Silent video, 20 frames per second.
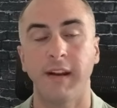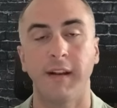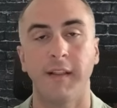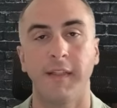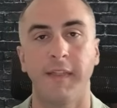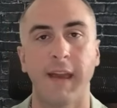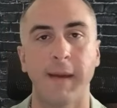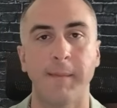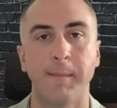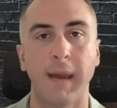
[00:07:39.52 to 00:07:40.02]

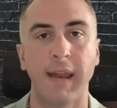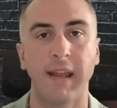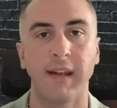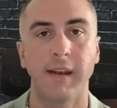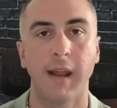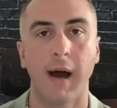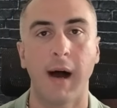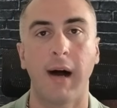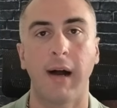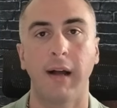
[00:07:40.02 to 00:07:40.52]
they may
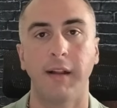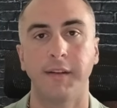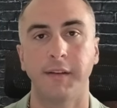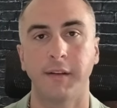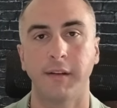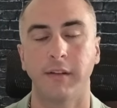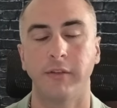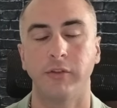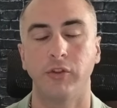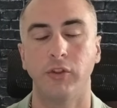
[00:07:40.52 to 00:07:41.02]
not.
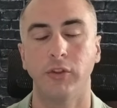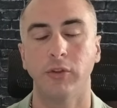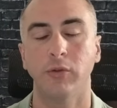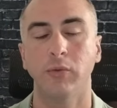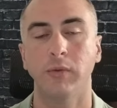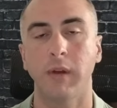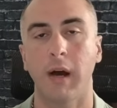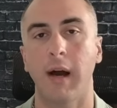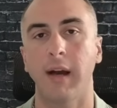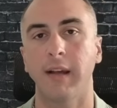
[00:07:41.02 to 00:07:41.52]
Do
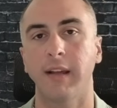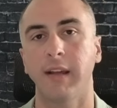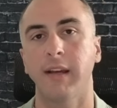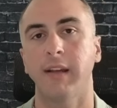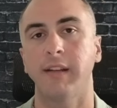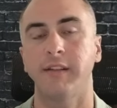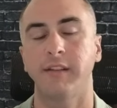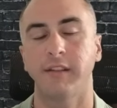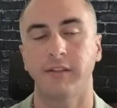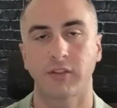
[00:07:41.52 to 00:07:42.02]
not
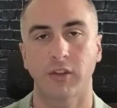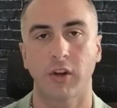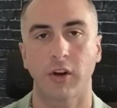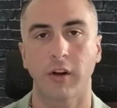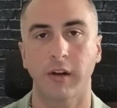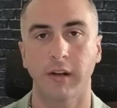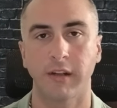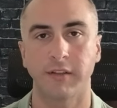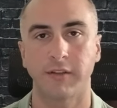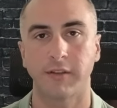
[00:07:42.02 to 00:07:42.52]
get
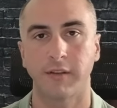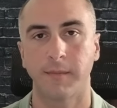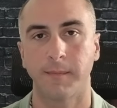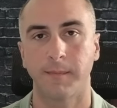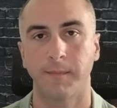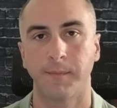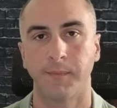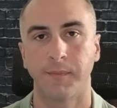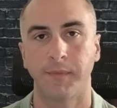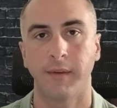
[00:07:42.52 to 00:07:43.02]
discouraged.
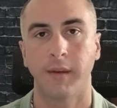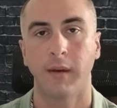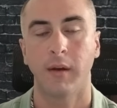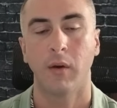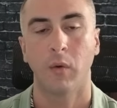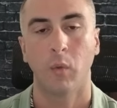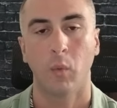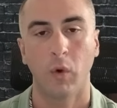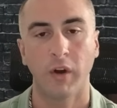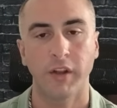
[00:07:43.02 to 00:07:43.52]

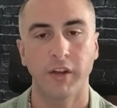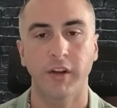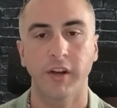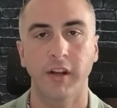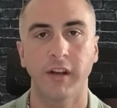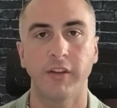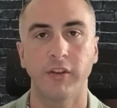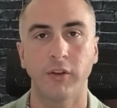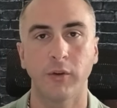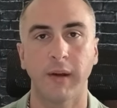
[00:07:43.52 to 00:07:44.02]
What you're
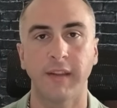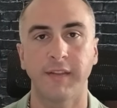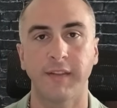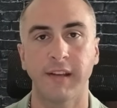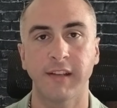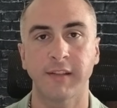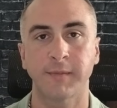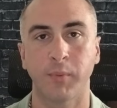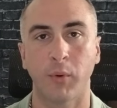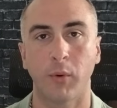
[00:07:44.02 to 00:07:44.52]
going to do at
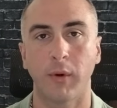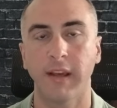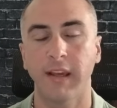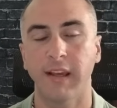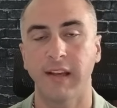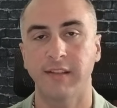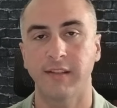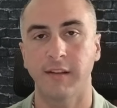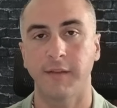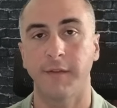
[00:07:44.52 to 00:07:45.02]
this point
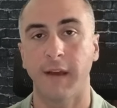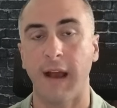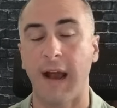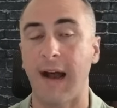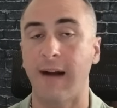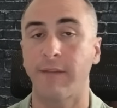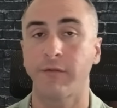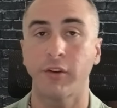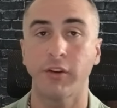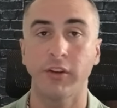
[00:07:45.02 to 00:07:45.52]
is if
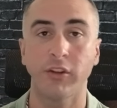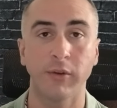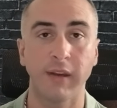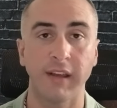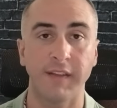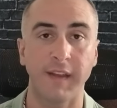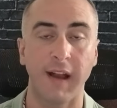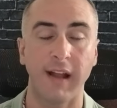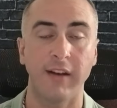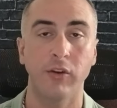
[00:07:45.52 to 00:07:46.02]
after you
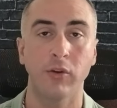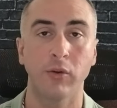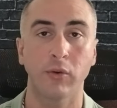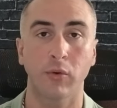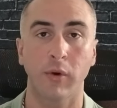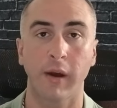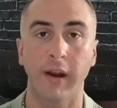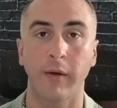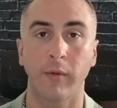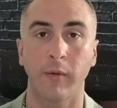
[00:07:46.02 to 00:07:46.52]
get that new
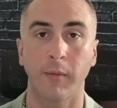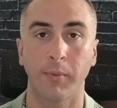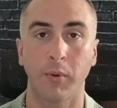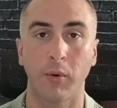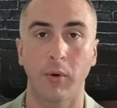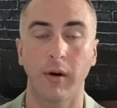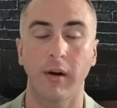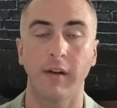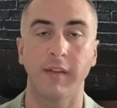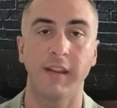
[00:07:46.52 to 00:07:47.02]
credit
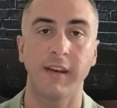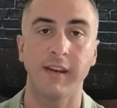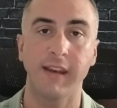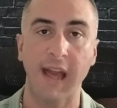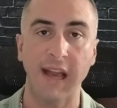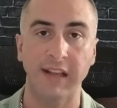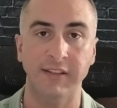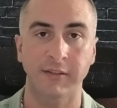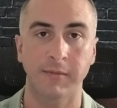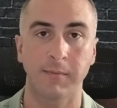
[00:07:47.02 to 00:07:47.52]
report the
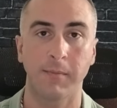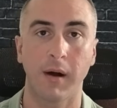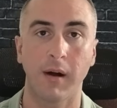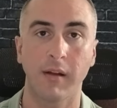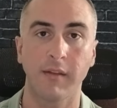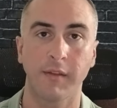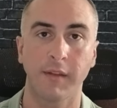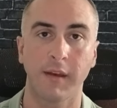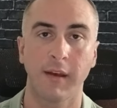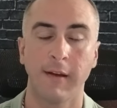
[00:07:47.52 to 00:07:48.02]
next
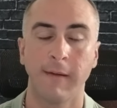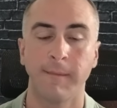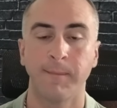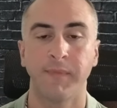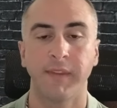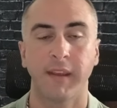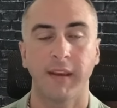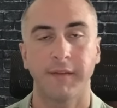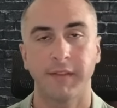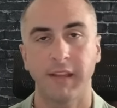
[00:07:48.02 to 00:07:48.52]
month,
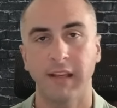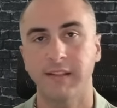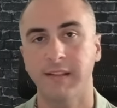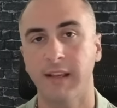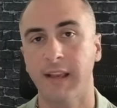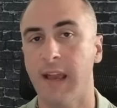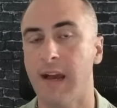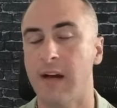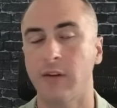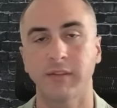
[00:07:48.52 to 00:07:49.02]
if these
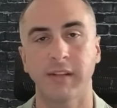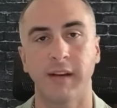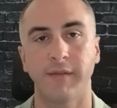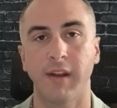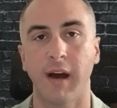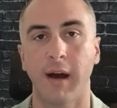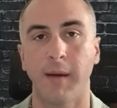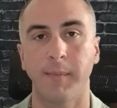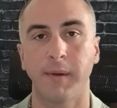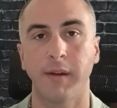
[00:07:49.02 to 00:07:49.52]
accounts have
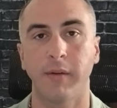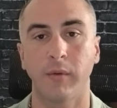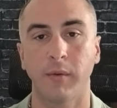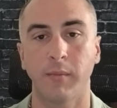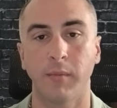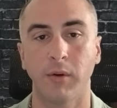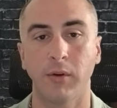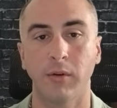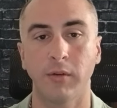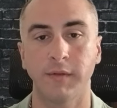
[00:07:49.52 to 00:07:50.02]
not been
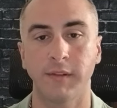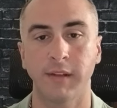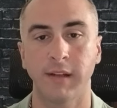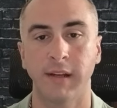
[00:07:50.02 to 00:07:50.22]
removed,